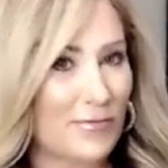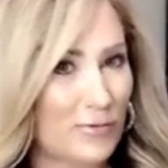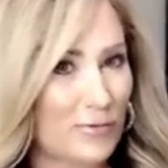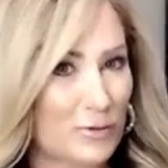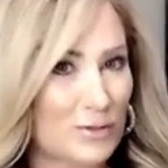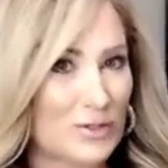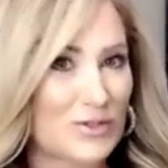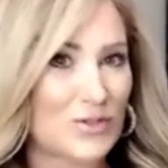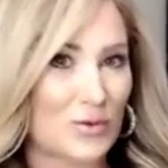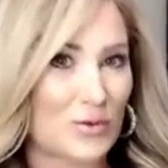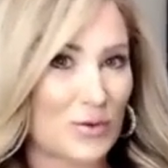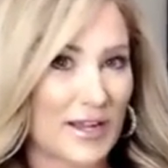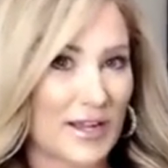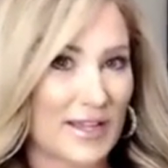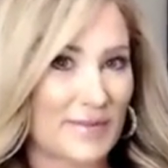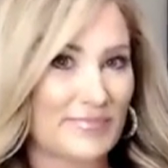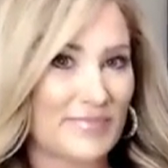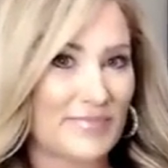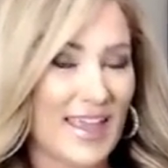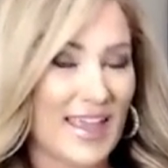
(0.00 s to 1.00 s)
my full
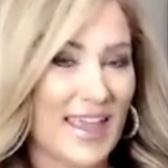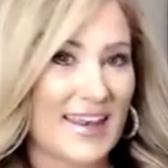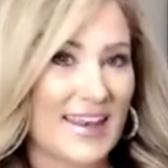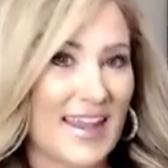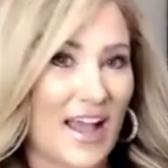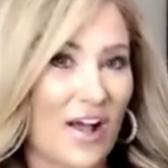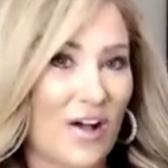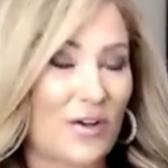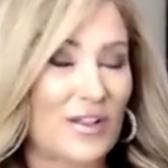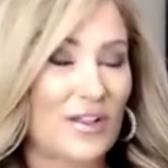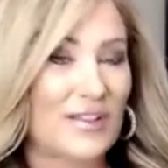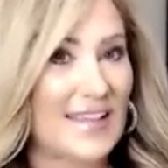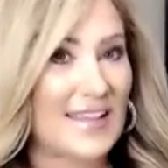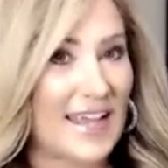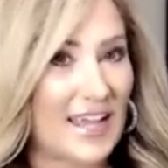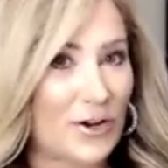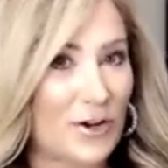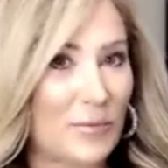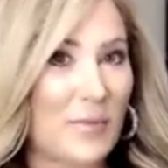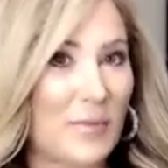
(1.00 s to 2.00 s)
story. Now,
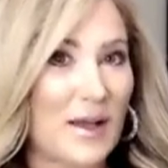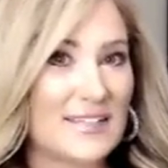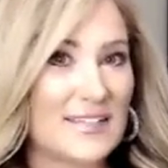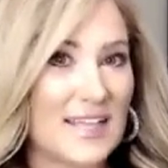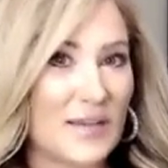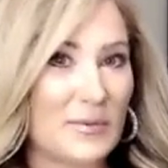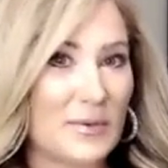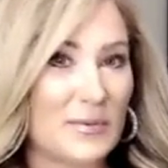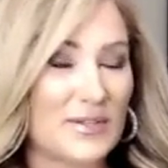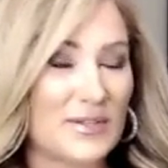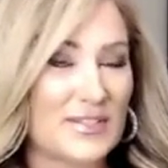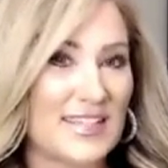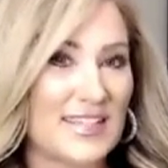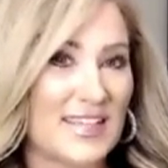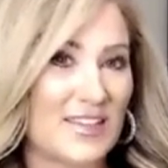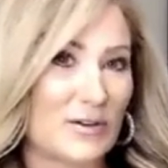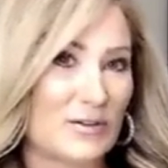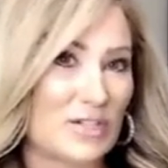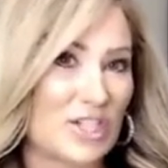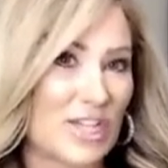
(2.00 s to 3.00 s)
later Monday, we will
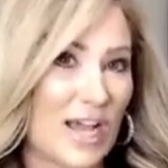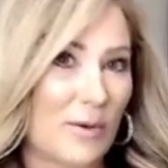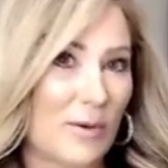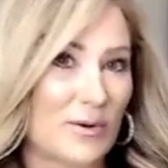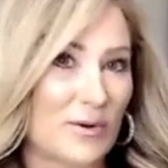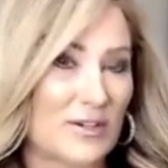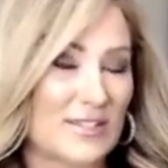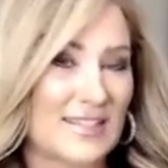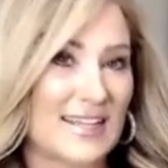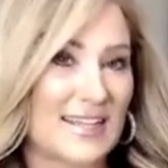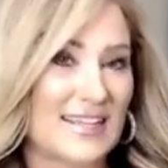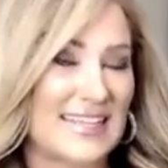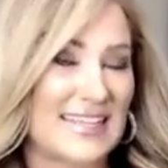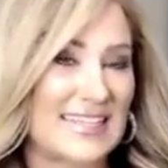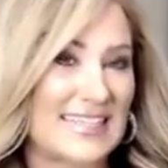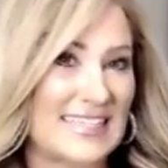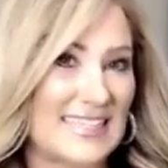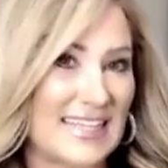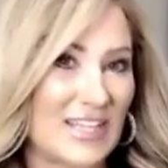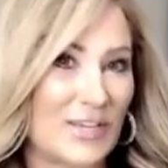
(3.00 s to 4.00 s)
see those showers
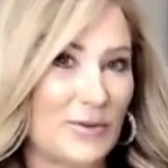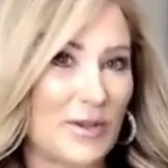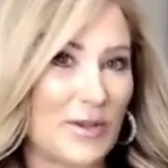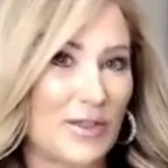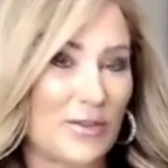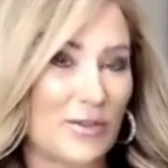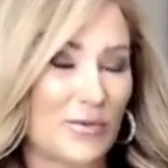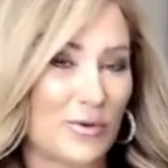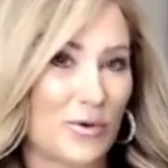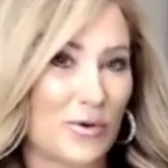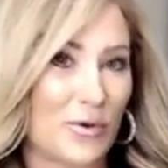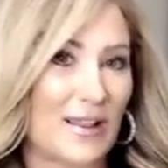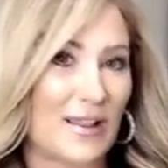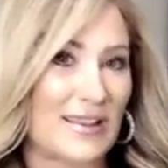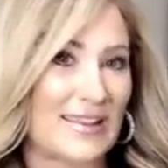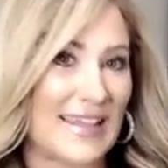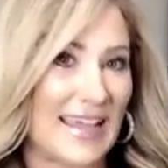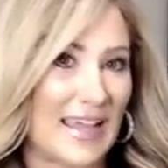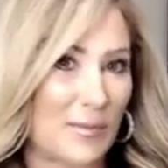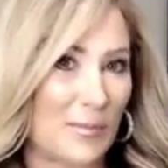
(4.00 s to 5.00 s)
continuing
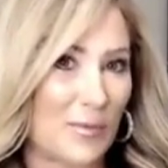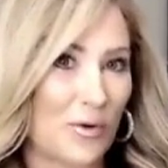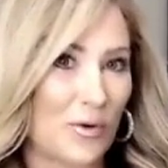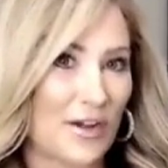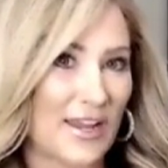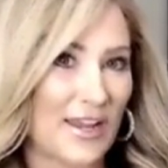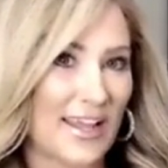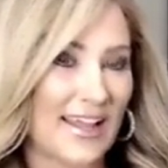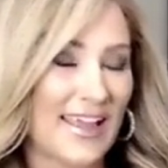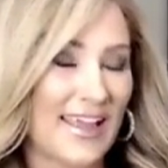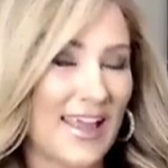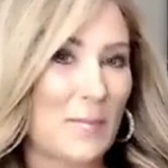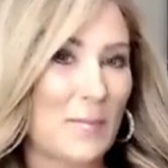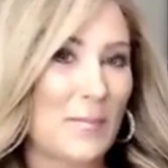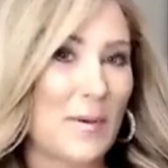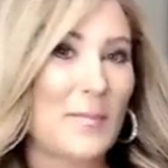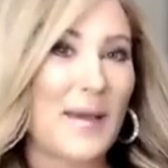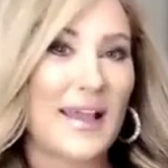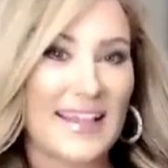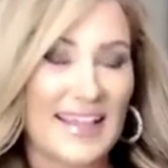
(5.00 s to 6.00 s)
through late morning,
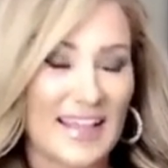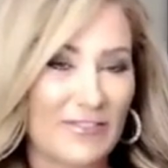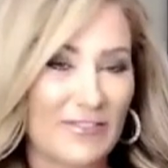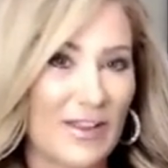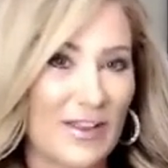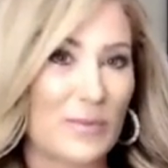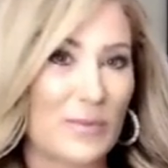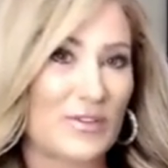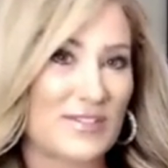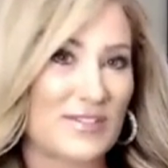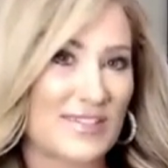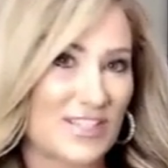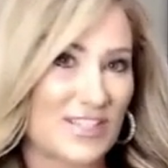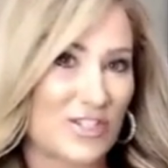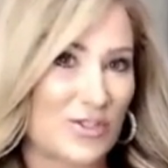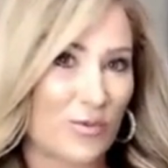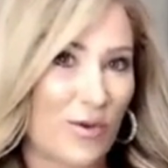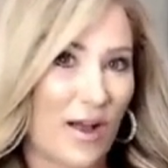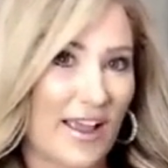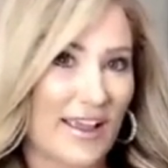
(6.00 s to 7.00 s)
but by evening, we'll
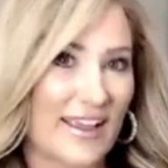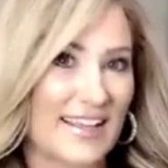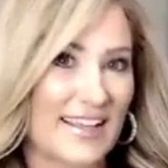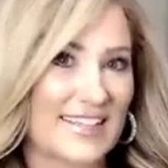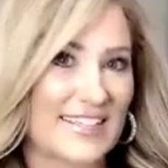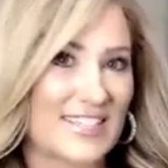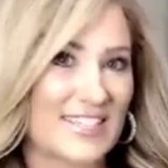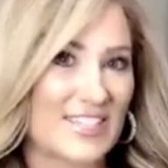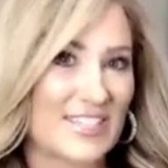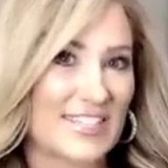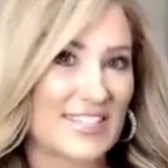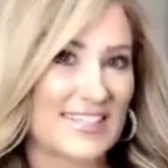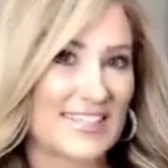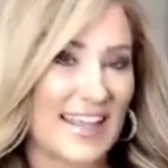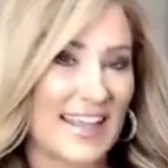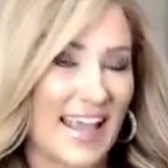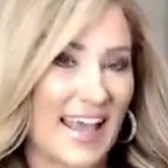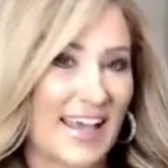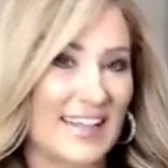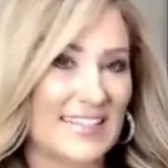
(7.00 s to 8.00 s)
see dry
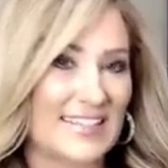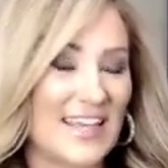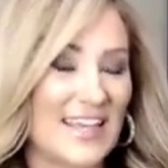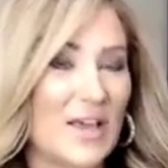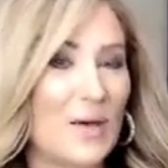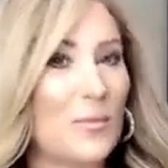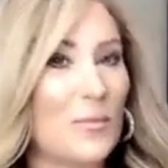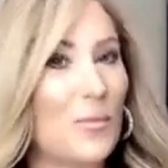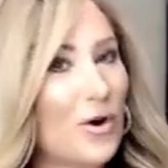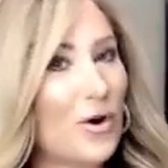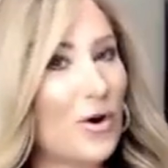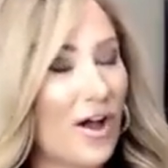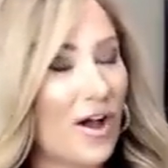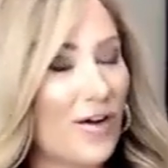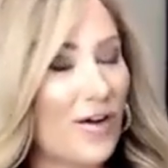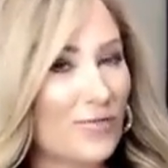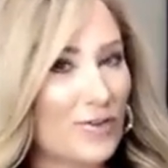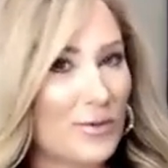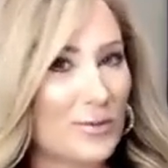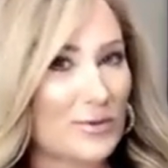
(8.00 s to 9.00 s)
conditions and more
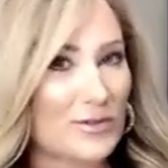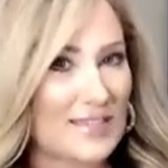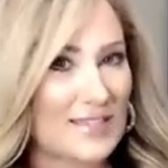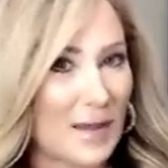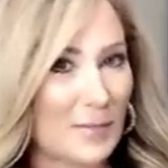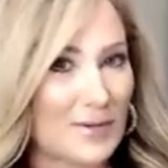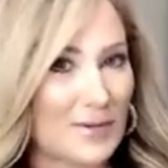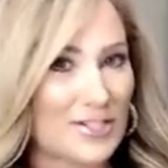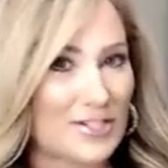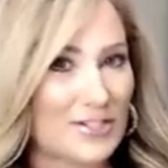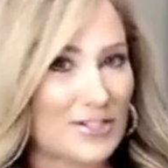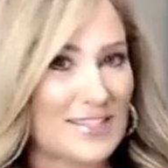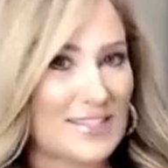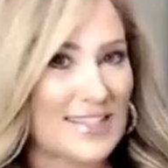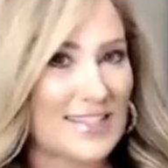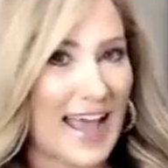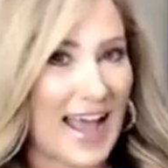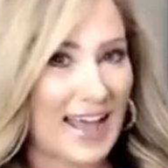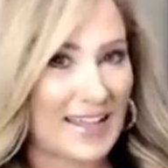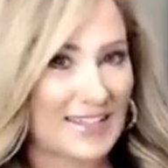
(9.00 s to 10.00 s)
comfortable
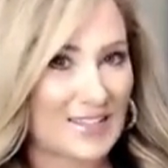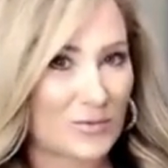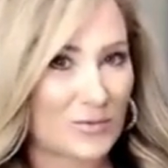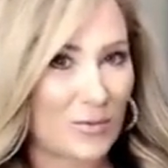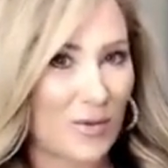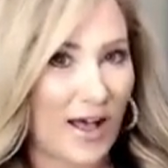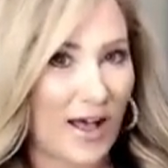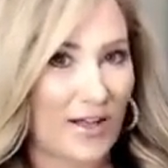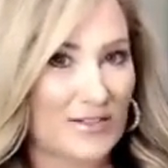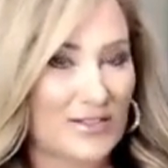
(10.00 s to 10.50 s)
temperatures as